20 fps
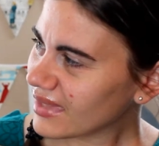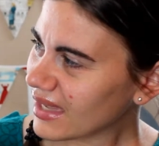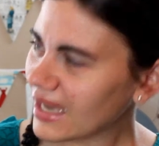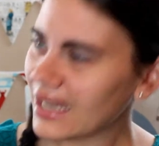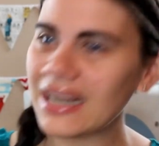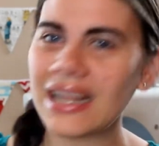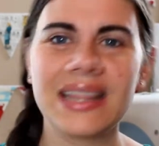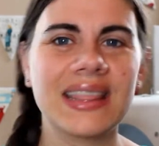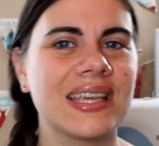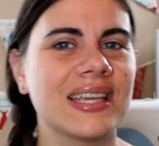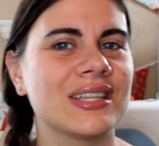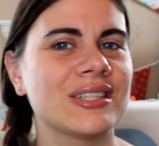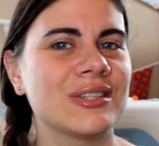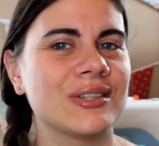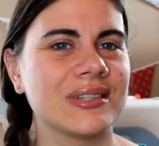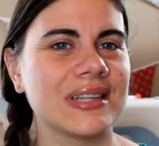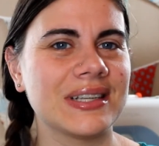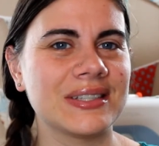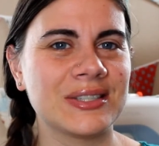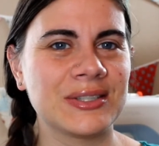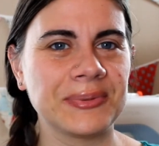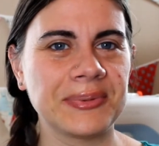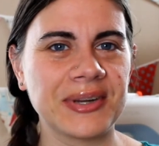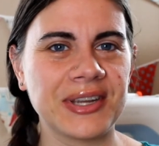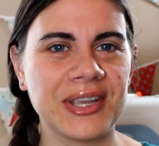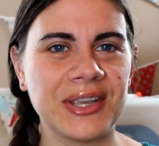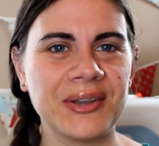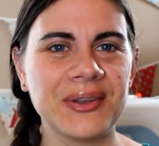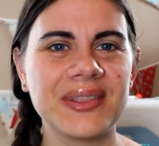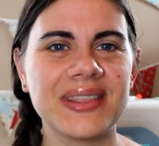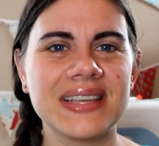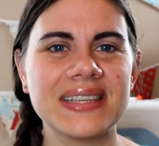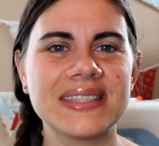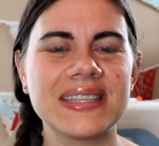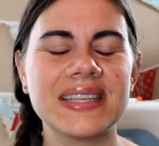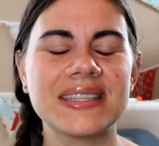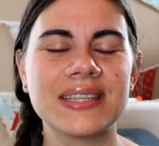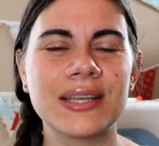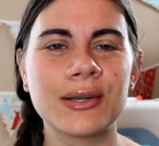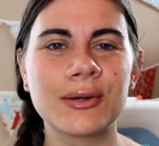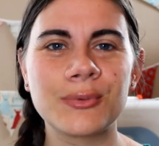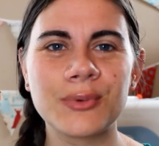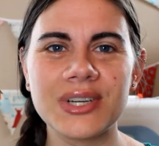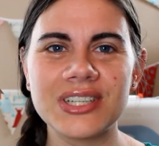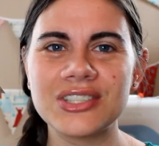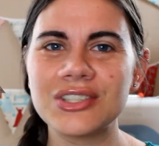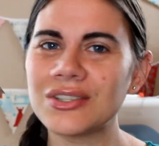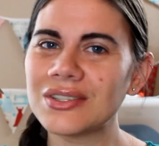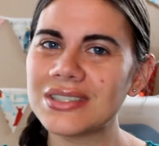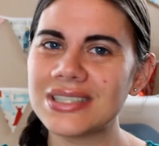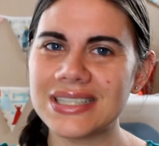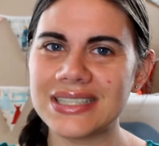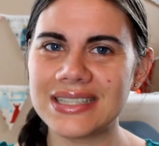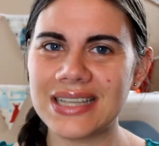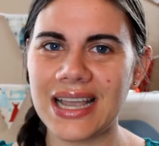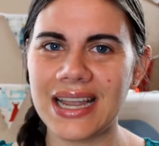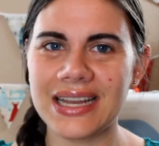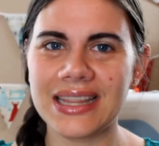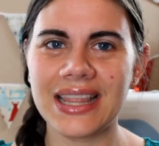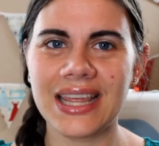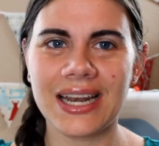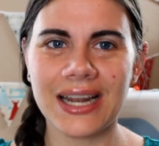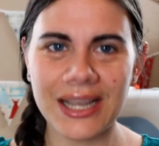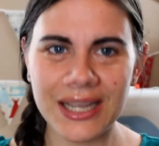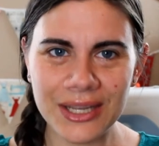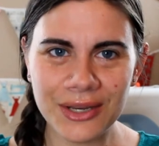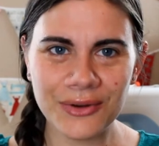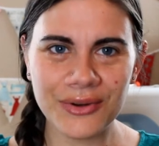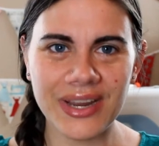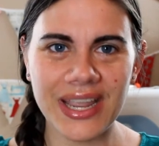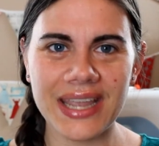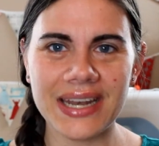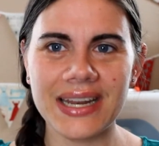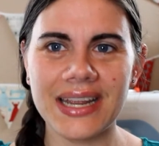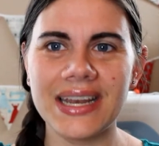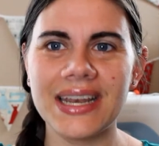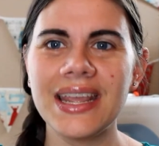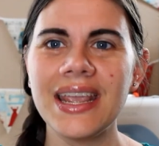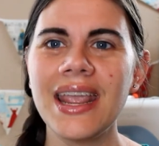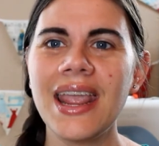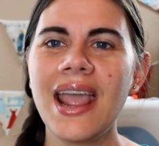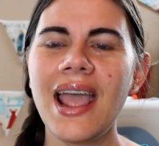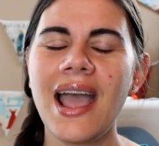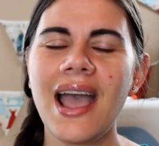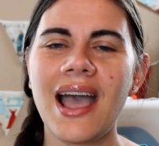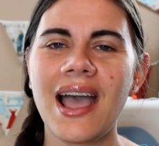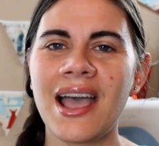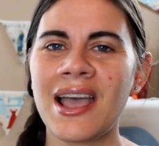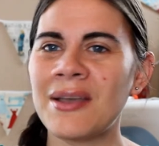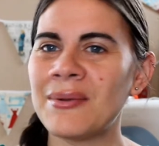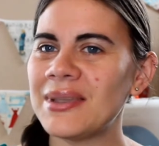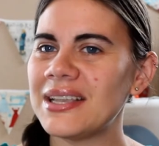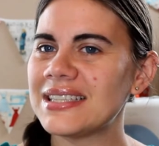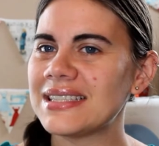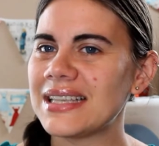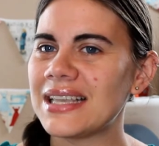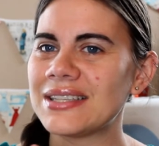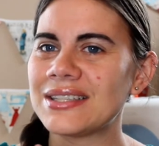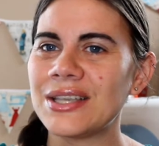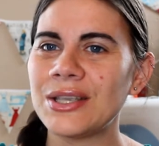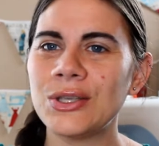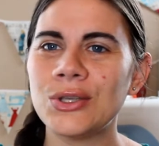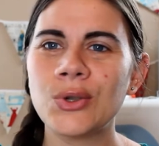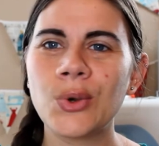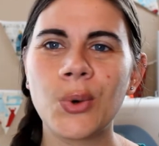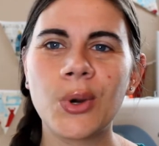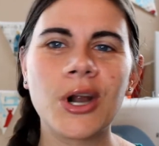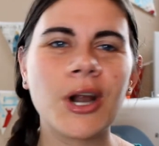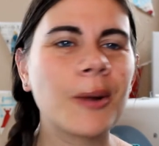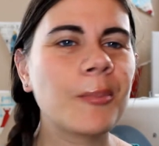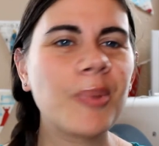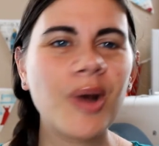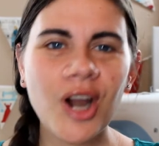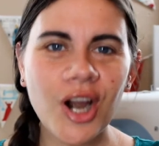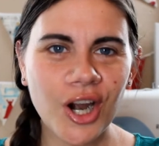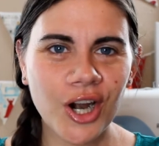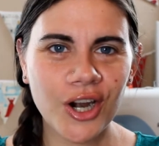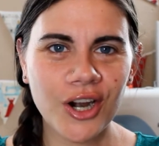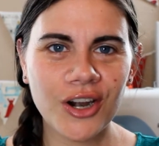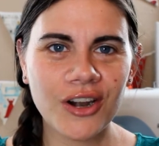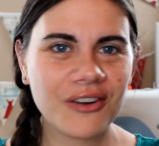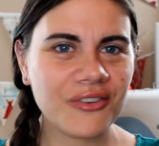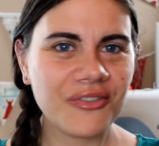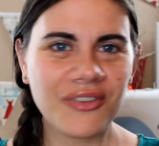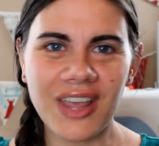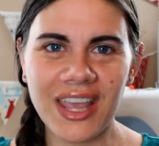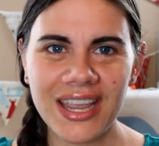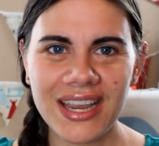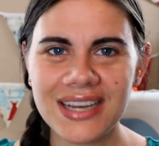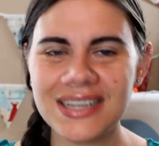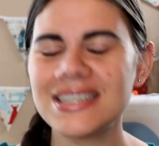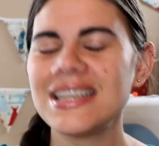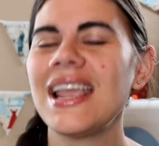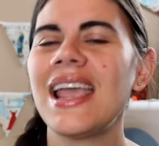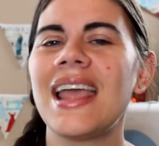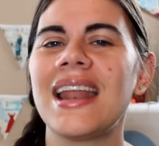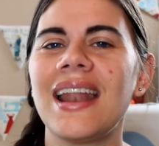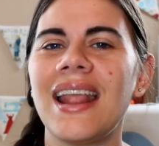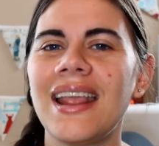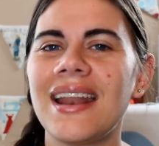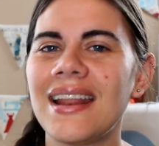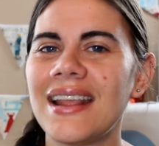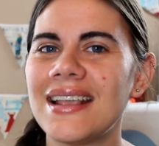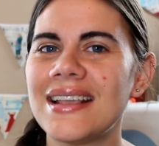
And I think it turned out super cute. This is an original design that I created. It says, "You're perfect," and it